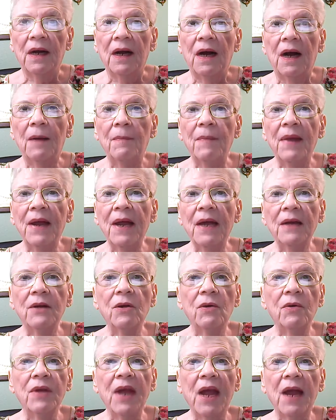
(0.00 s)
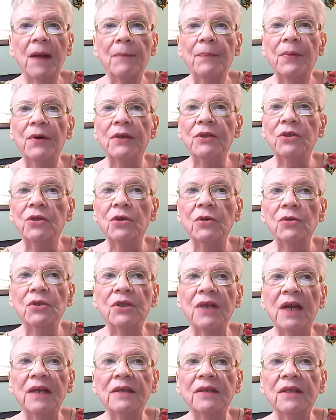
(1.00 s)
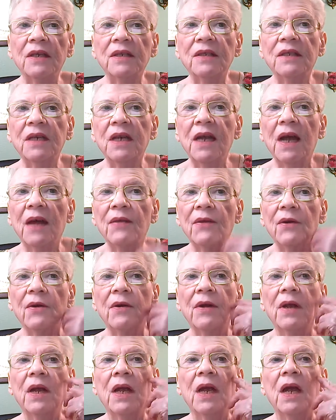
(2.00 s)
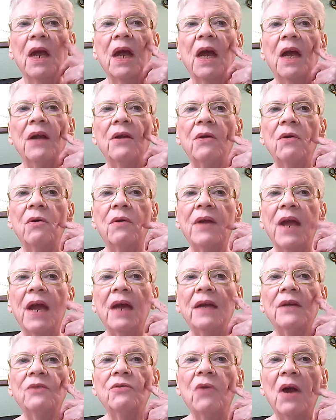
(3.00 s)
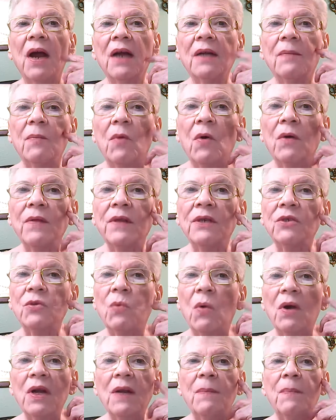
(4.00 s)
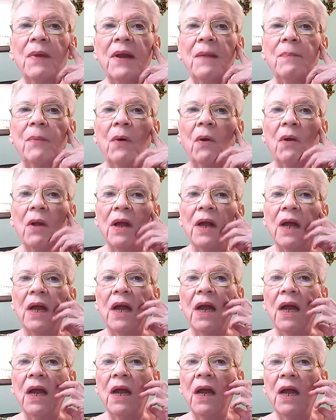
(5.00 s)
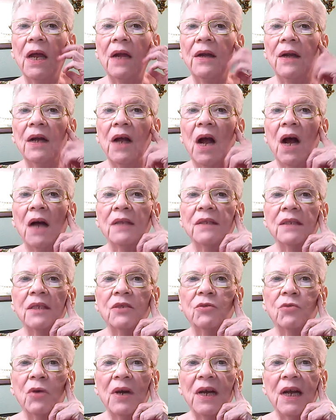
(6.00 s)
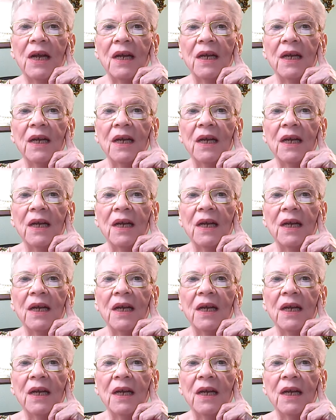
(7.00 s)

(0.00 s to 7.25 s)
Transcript: A man who can't put two sentences together and who can't attract more than 20 people in a concentric